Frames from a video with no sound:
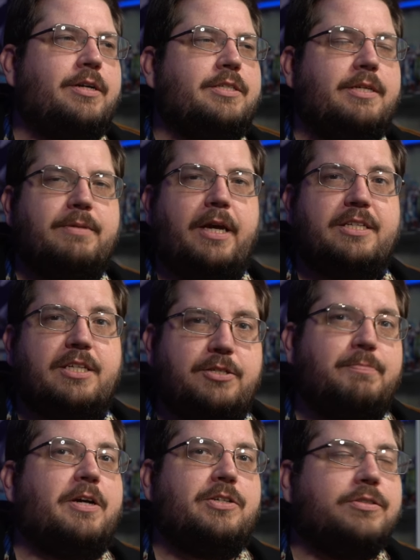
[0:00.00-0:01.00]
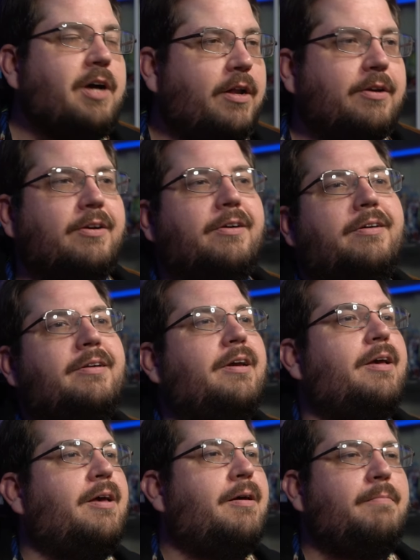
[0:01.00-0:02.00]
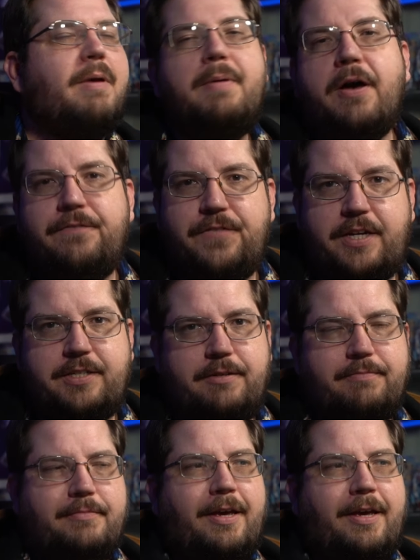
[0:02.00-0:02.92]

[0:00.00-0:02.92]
It seems like it's a special doll to her. Maybe I'll fix it.